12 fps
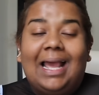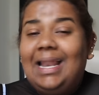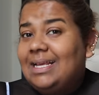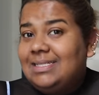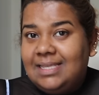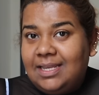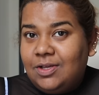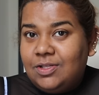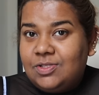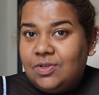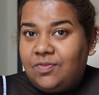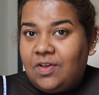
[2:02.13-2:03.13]
I like sitting on
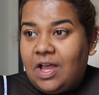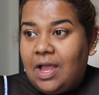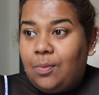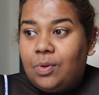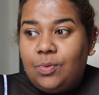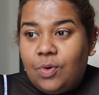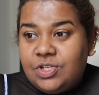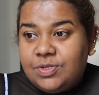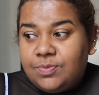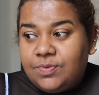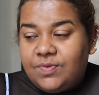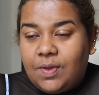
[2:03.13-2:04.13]
the sofa I want to watch a
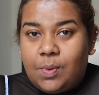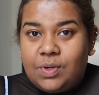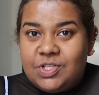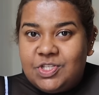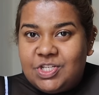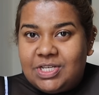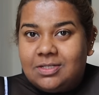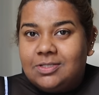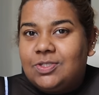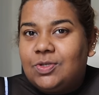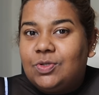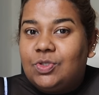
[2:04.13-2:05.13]
movie I want to chill
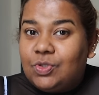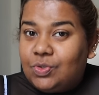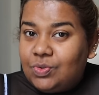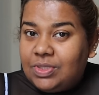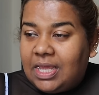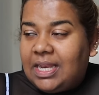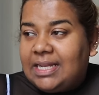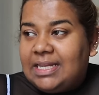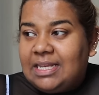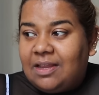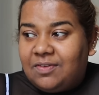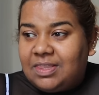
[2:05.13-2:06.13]
so to do that I
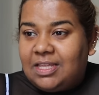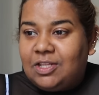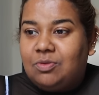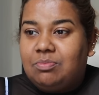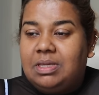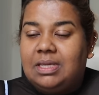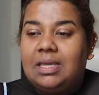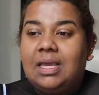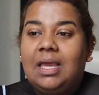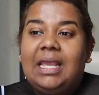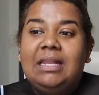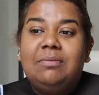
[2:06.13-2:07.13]
need everything to be
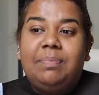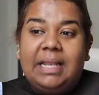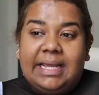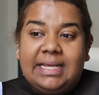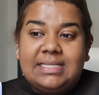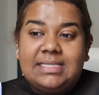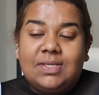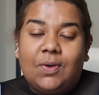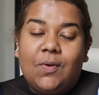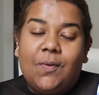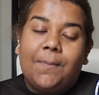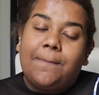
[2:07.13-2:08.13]
in place
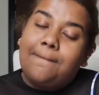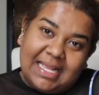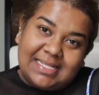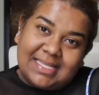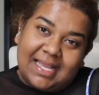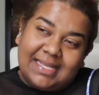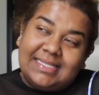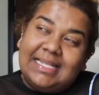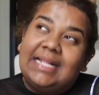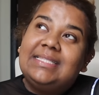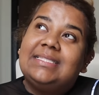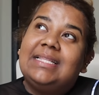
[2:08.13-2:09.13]
so yes guys
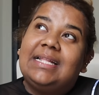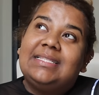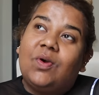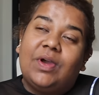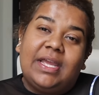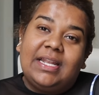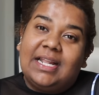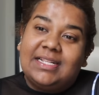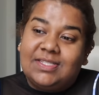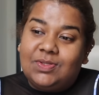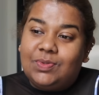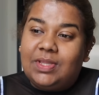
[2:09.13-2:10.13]
let's let's go ahead
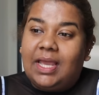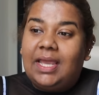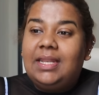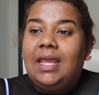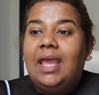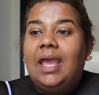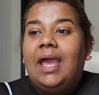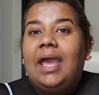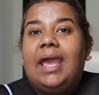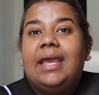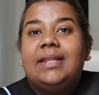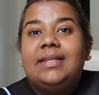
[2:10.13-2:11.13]
let's do that
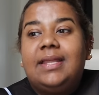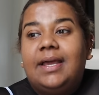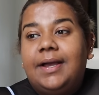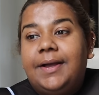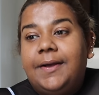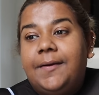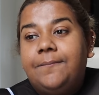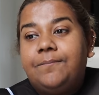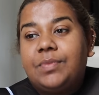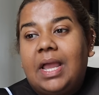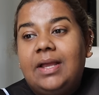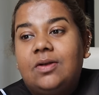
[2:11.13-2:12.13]
and
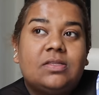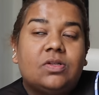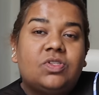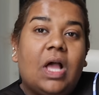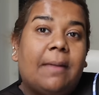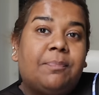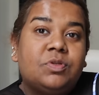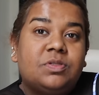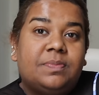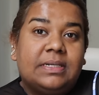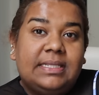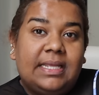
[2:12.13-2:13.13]
um, I, it's also Apu's
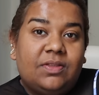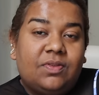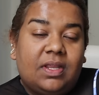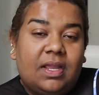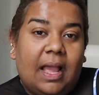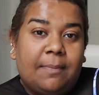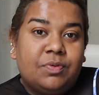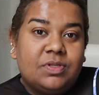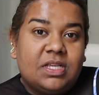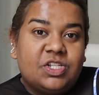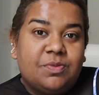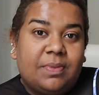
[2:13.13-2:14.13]
birthday today
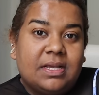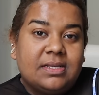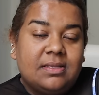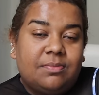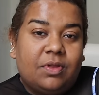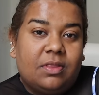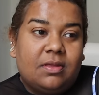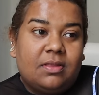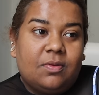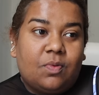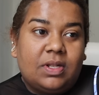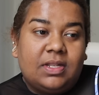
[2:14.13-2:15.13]
is actually my cousin brother
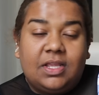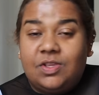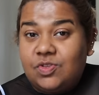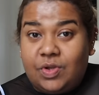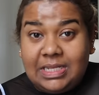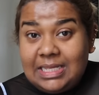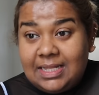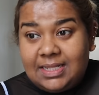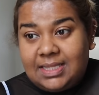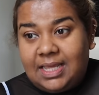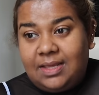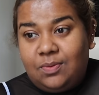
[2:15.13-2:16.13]
the one that you saw in
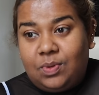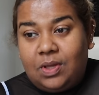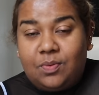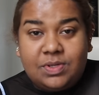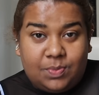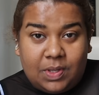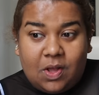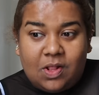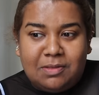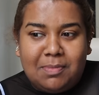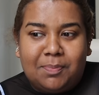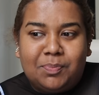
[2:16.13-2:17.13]
Genting we, are we
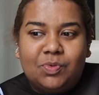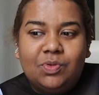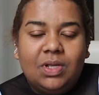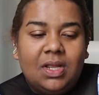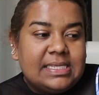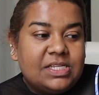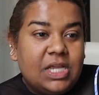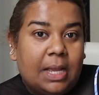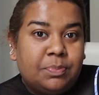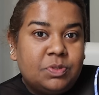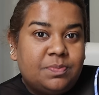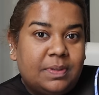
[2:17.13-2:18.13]
call it's actually
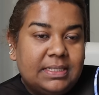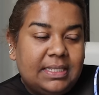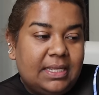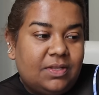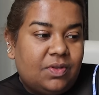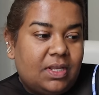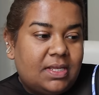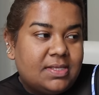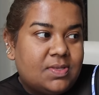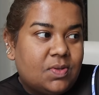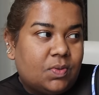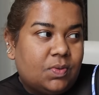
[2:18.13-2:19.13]
Apu's birthday today,
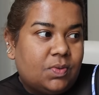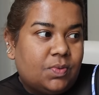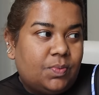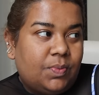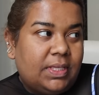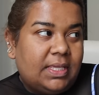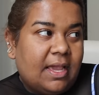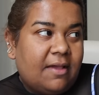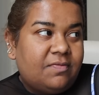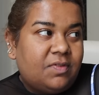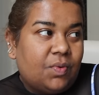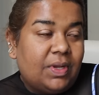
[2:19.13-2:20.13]
so we
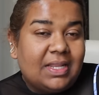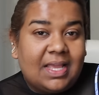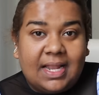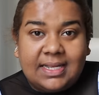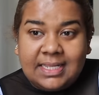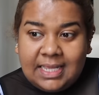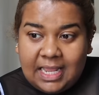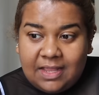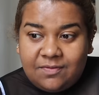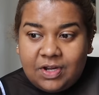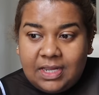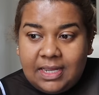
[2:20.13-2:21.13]
have to go and cut cake
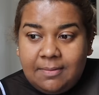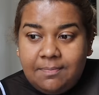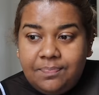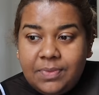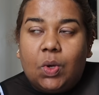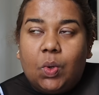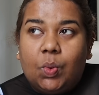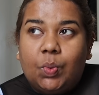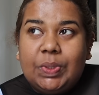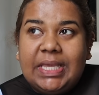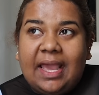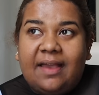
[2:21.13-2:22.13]
for him. So
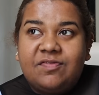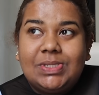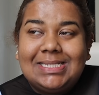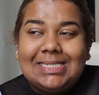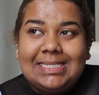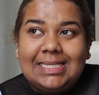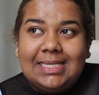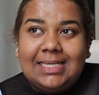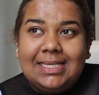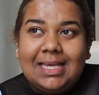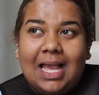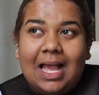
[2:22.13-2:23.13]
we have to
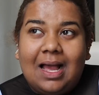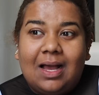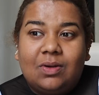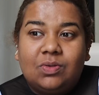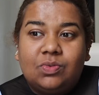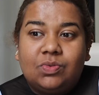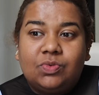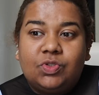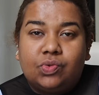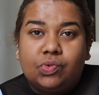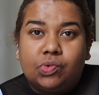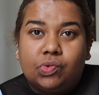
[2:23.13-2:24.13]
see how
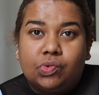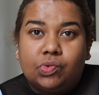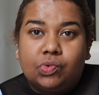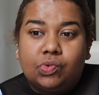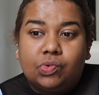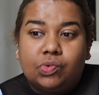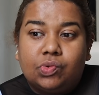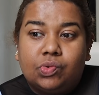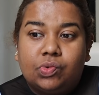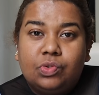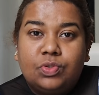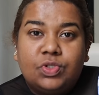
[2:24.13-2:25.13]
to
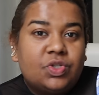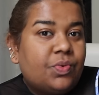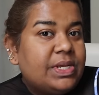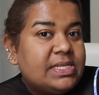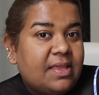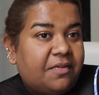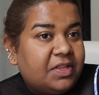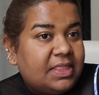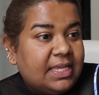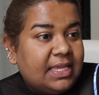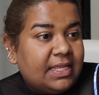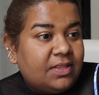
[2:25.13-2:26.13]
squeeze
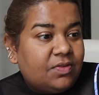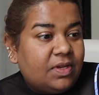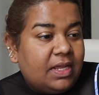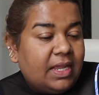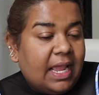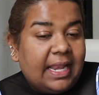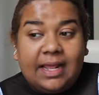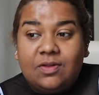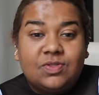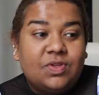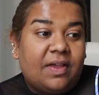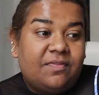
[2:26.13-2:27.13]
everything in today and i
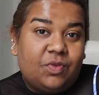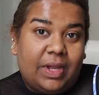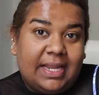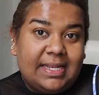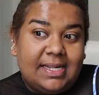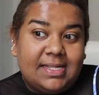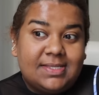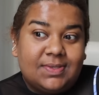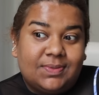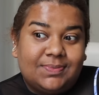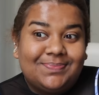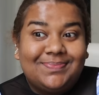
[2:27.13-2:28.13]
also have to edit
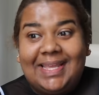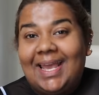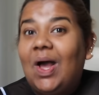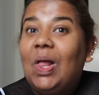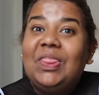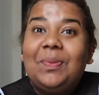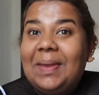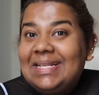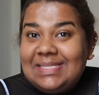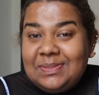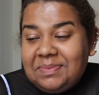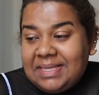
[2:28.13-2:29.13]
so yeah all the
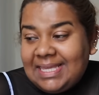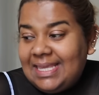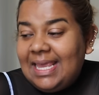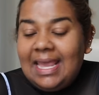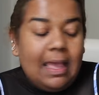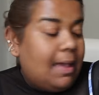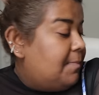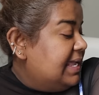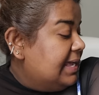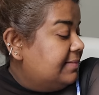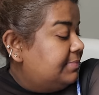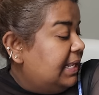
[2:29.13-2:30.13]
best to me but
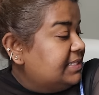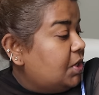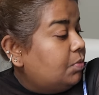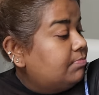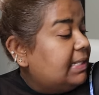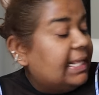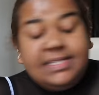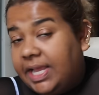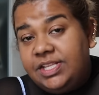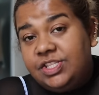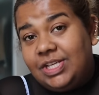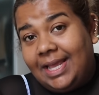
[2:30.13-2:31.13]
yeah let's go let's
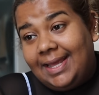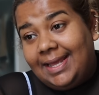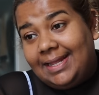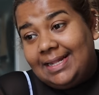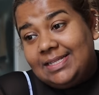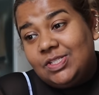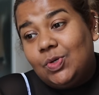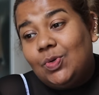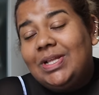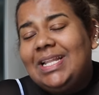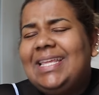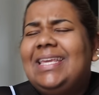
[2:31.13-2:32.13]
change and let's go
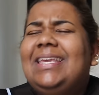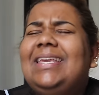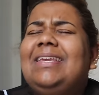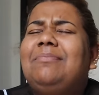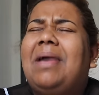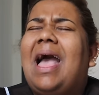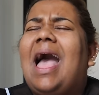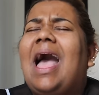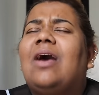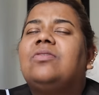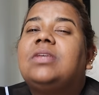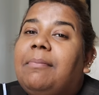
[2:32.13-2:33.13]
clean my
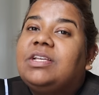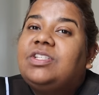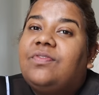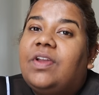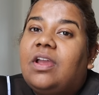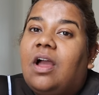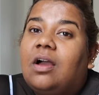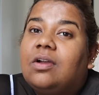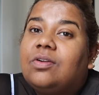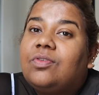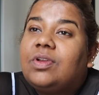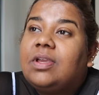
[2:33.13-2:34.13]
house i'm actually very
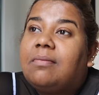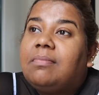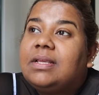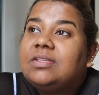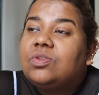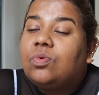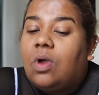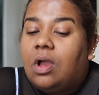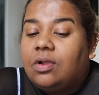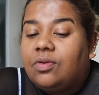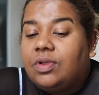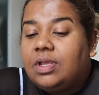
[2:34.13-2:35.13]
hungry i'm like so
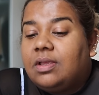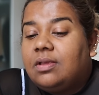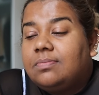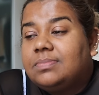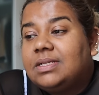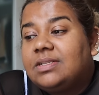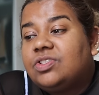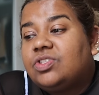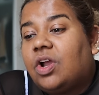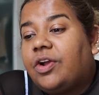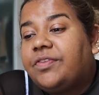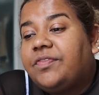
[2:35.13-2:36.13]
hungry i'm like
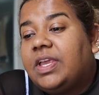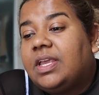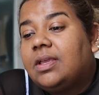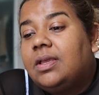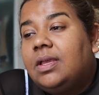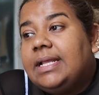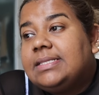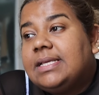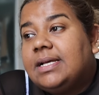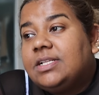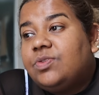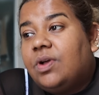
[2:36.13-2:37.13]
starving it's
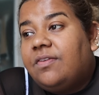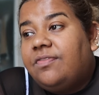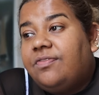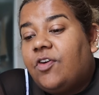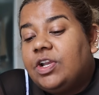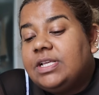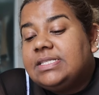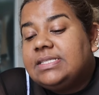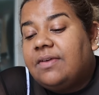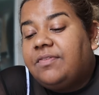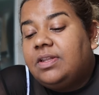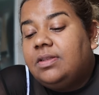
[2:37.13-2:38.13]
uh
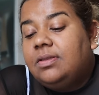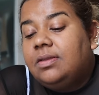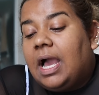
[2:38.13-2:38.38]
12:47.